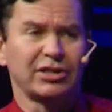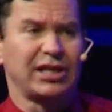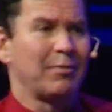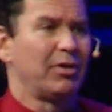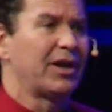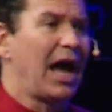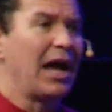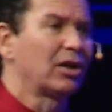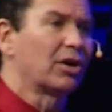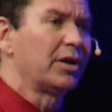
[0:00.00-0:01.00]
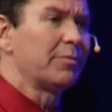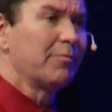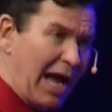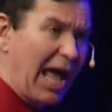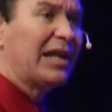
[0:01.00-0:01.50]
table that I learned
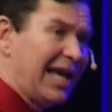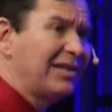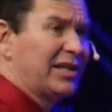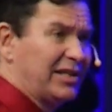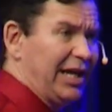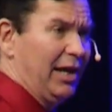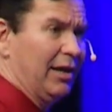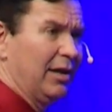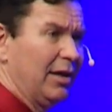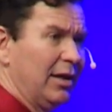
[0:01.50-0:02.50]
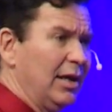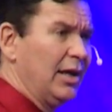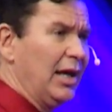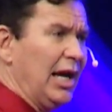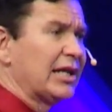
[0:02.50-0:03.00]
my identity.
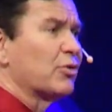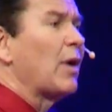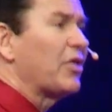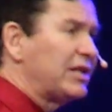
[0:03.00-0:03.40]
It's around the